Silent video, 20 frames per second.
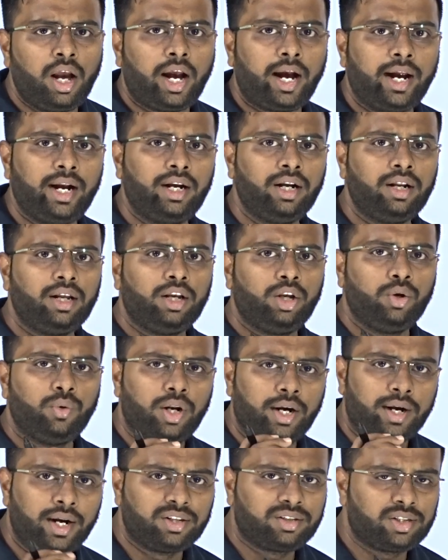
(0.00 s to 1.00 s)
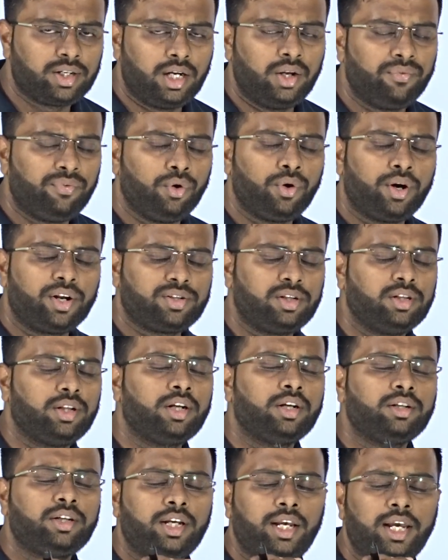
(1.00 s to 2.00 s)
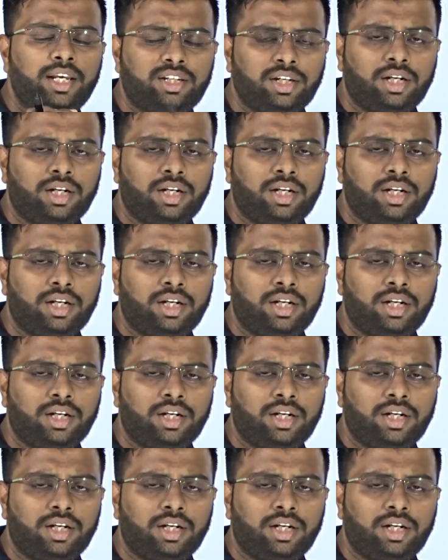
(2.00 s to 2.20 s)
and you will understand. If you understand each